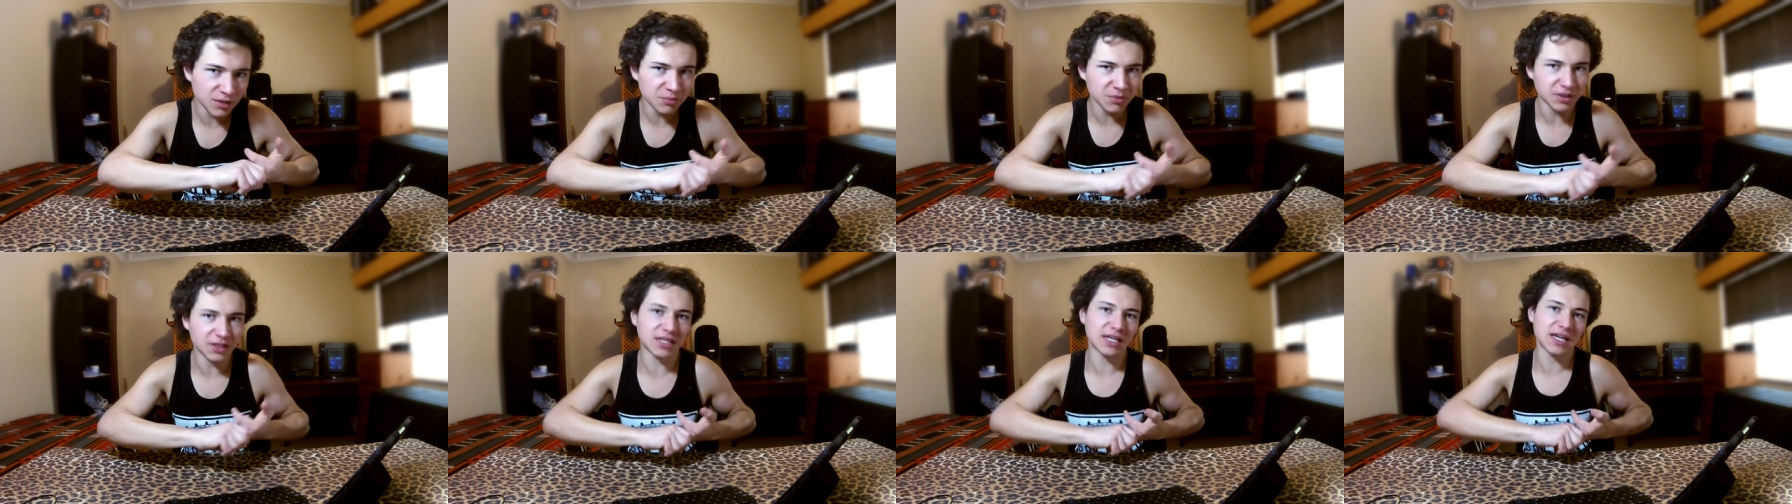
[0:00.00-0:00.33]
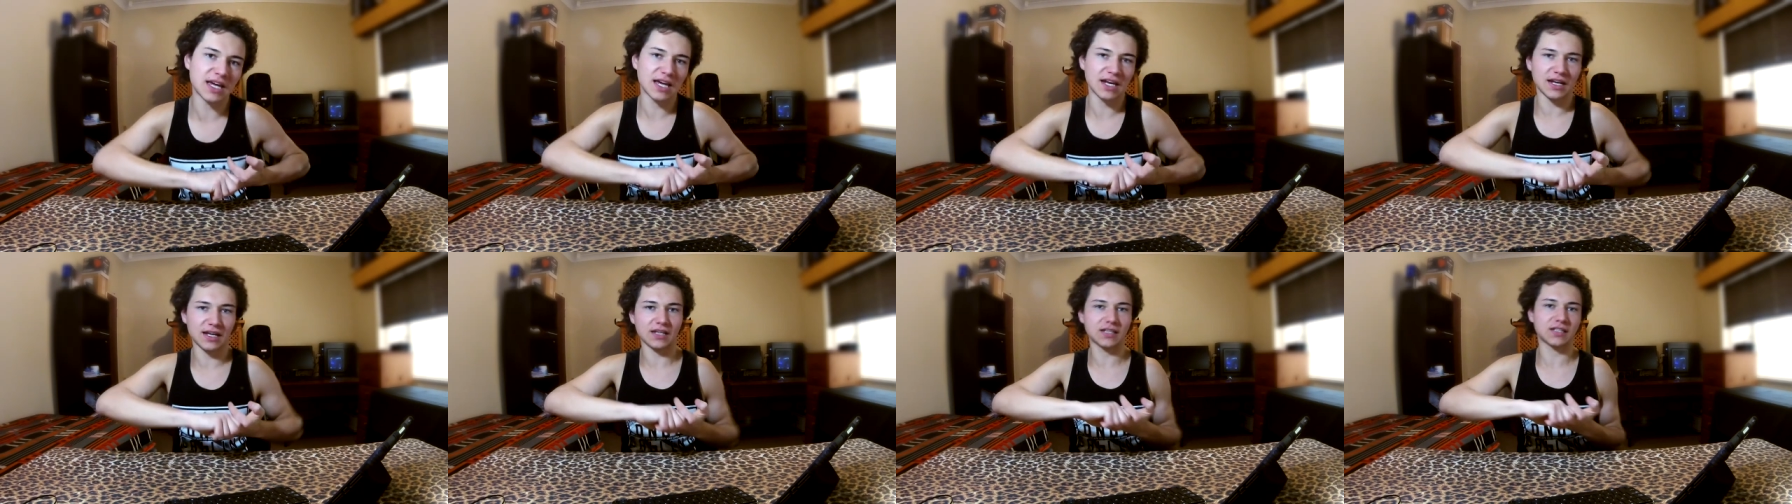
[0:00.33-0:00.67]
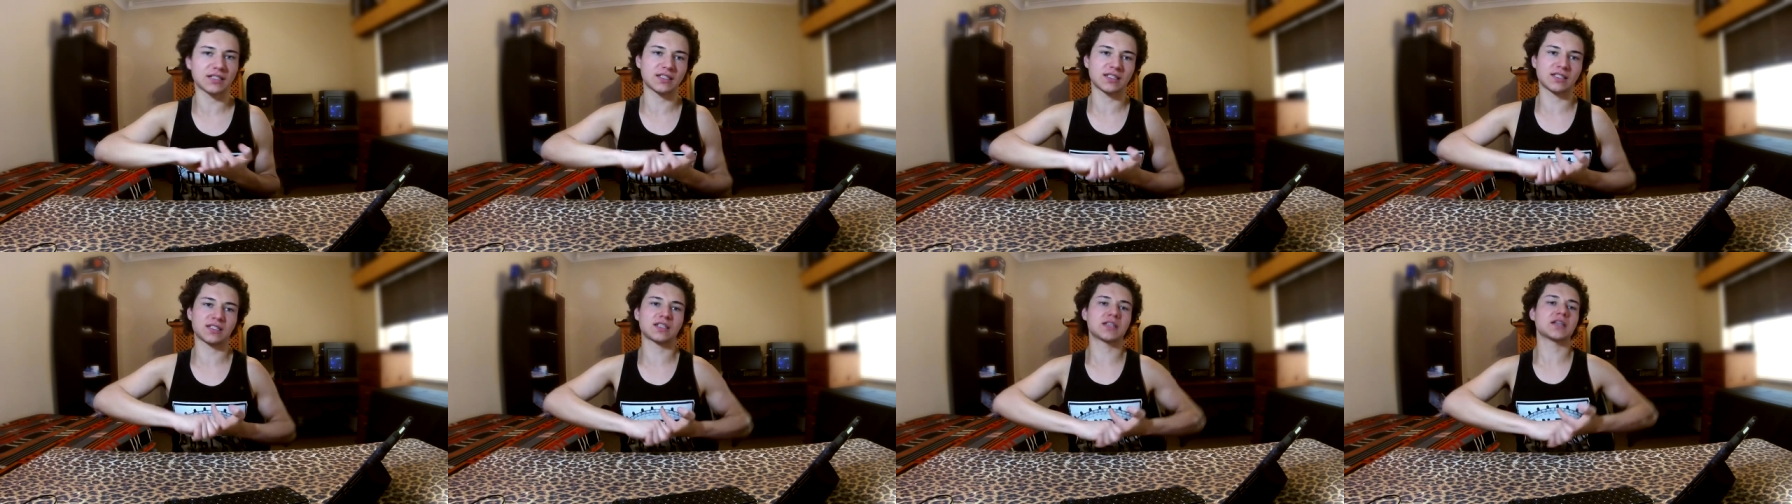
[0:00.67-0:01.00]

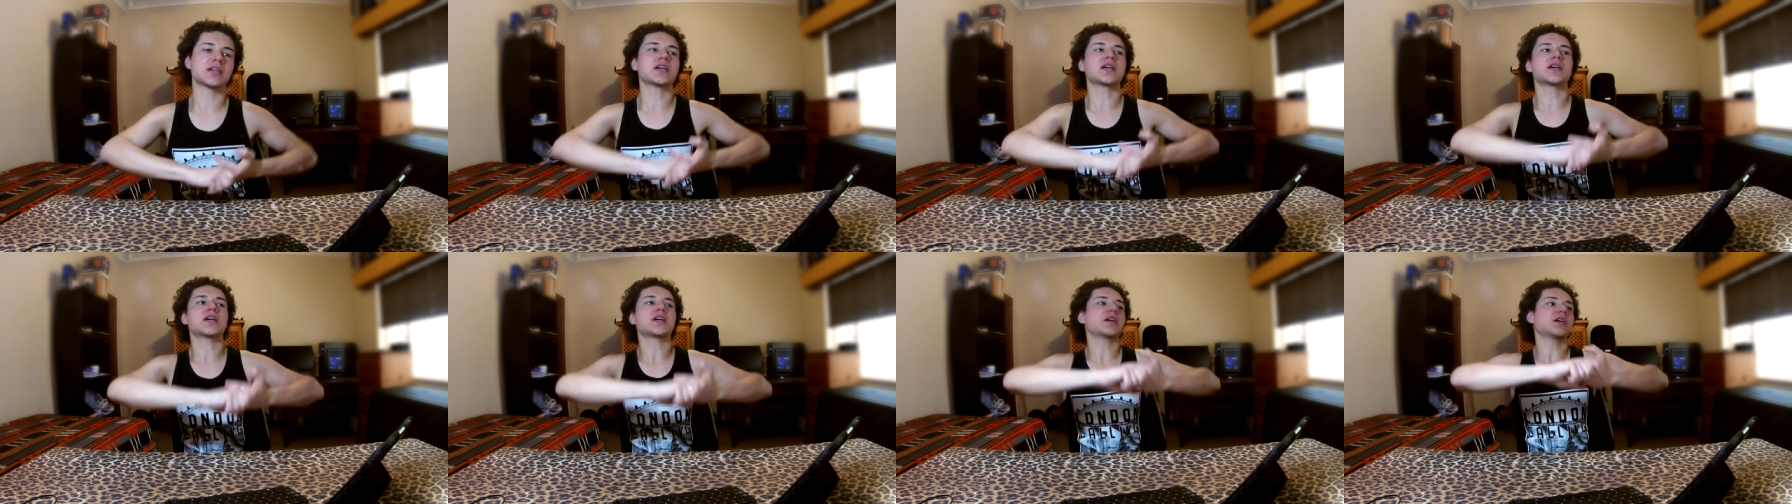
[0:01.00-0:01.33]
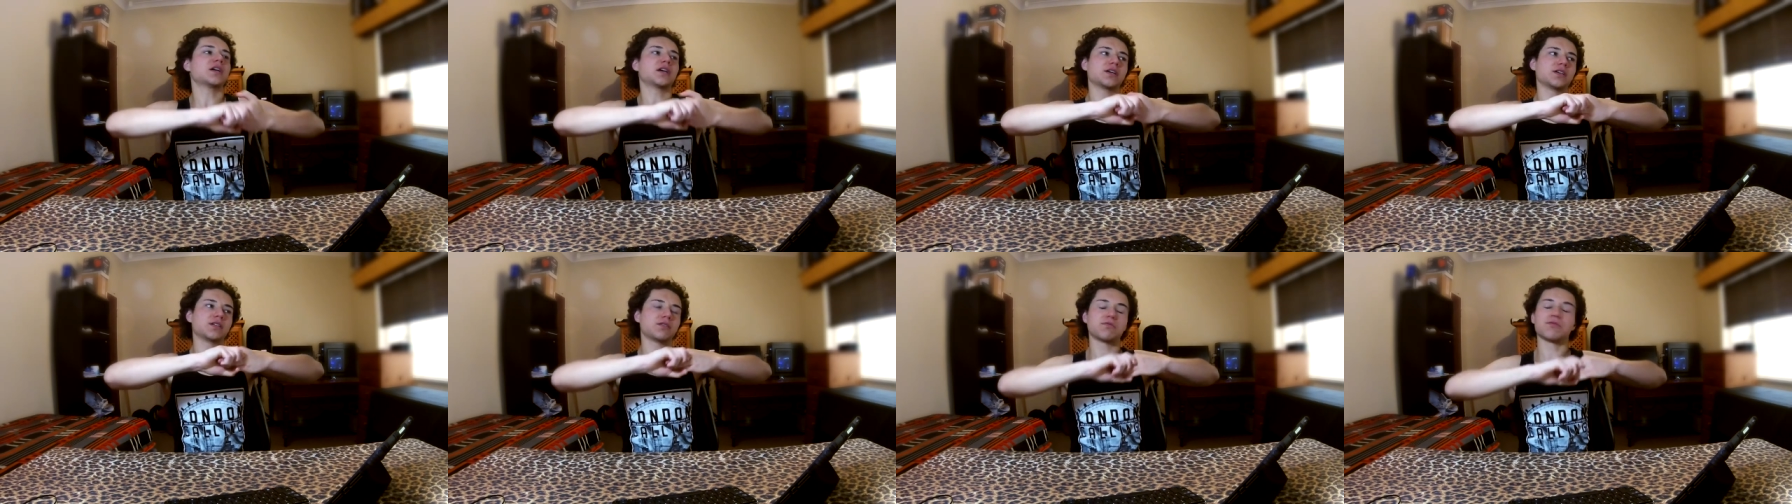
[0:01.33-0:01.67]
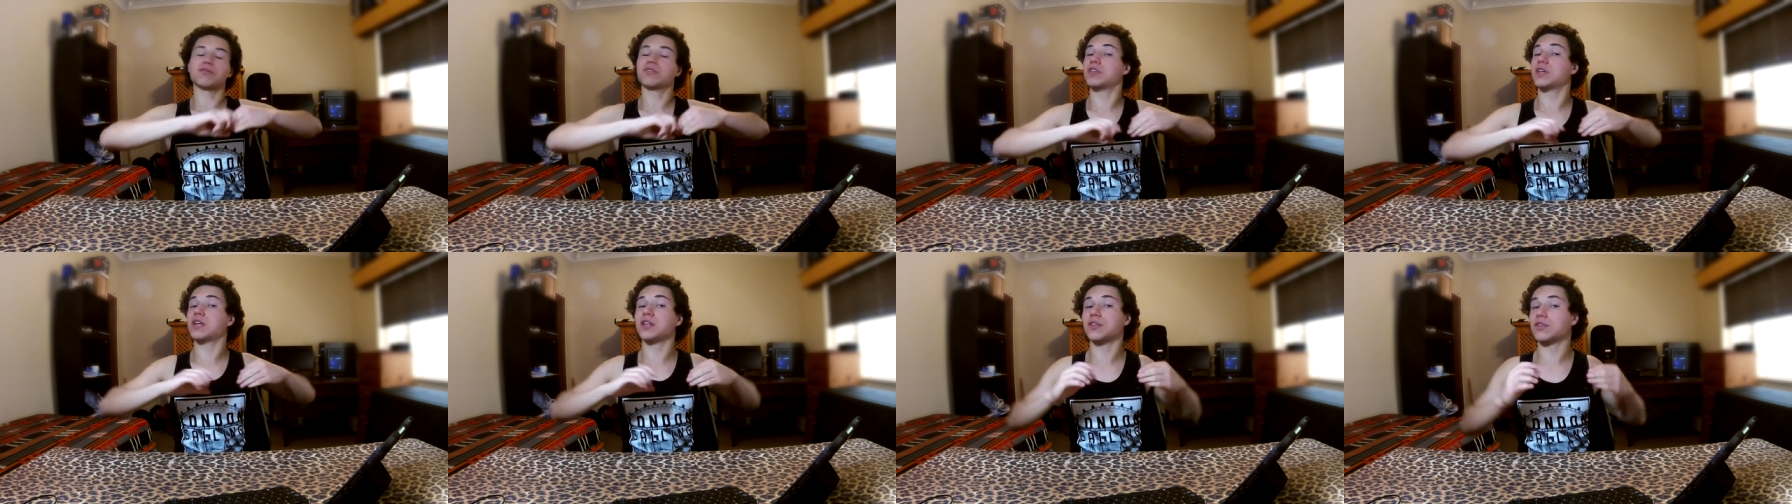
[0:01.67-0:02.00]
mechanics,
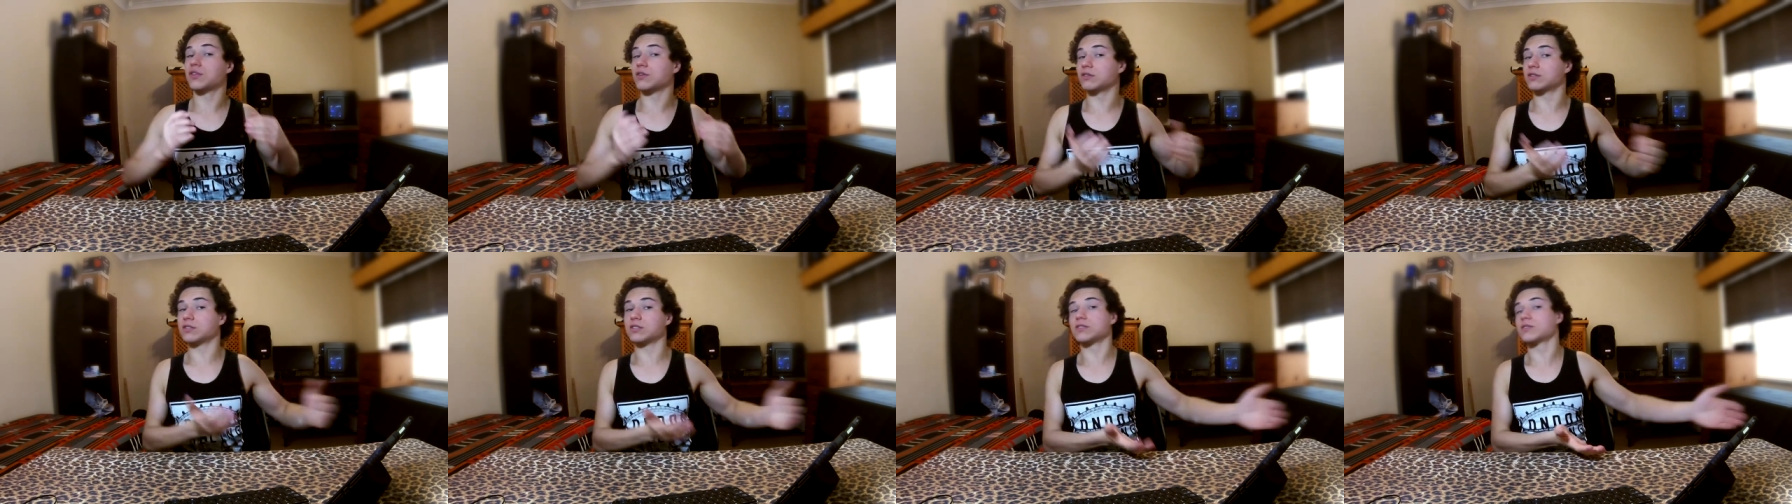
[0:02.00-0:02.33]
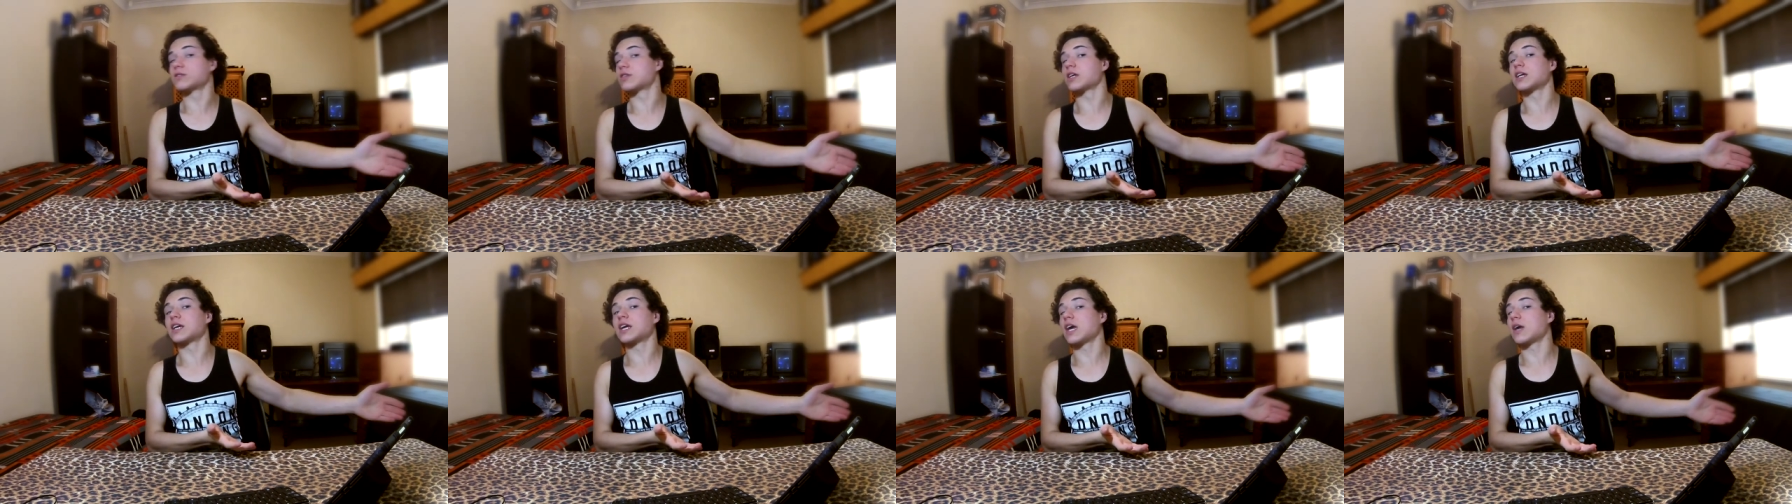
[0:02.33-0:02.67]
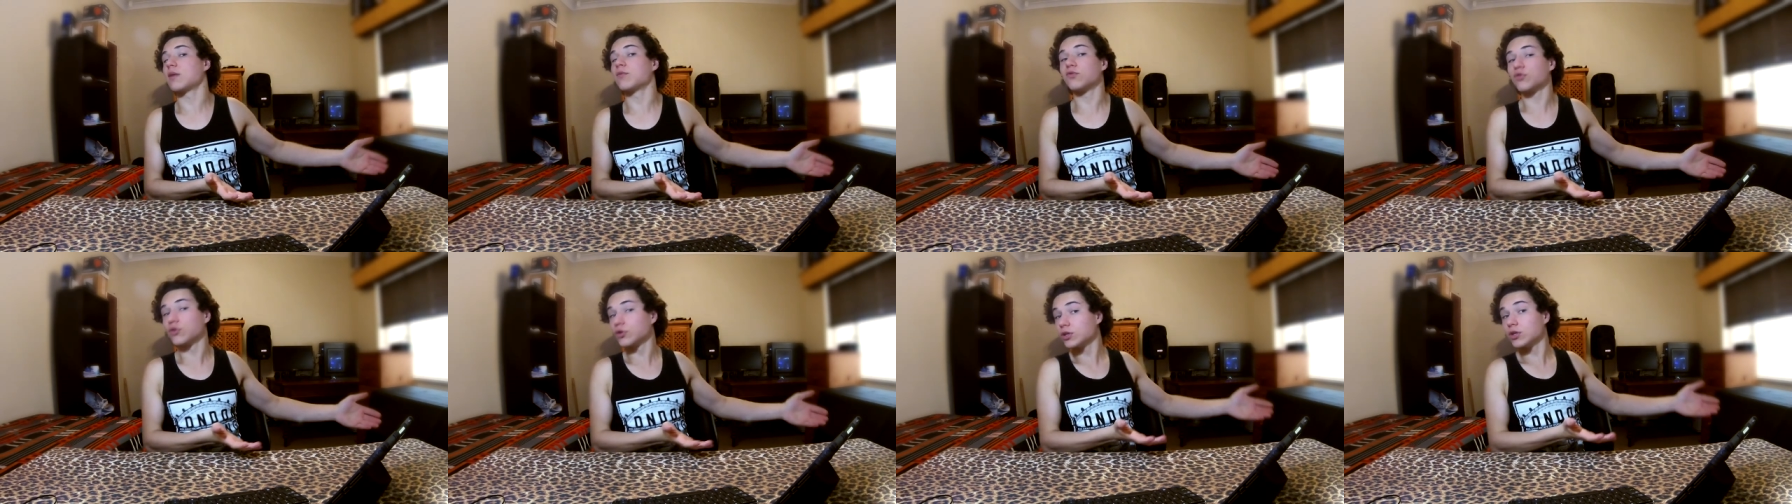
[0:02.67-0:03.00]
then this is the
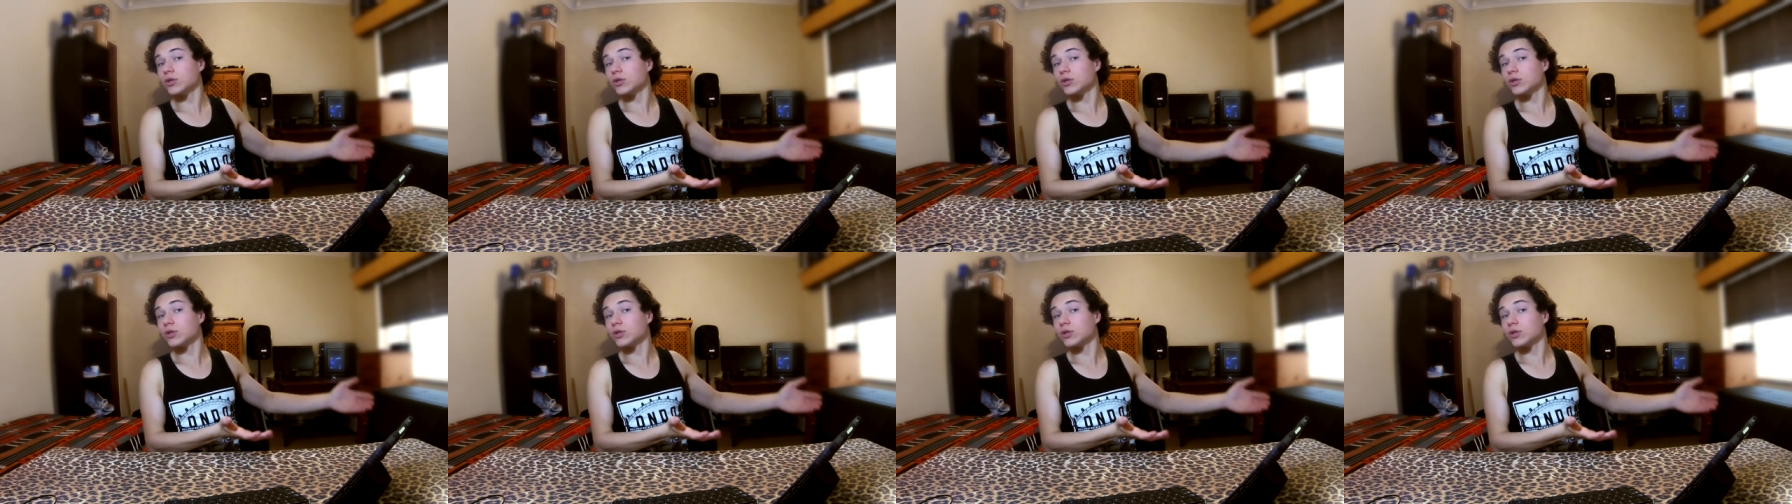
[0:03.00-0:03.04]
game for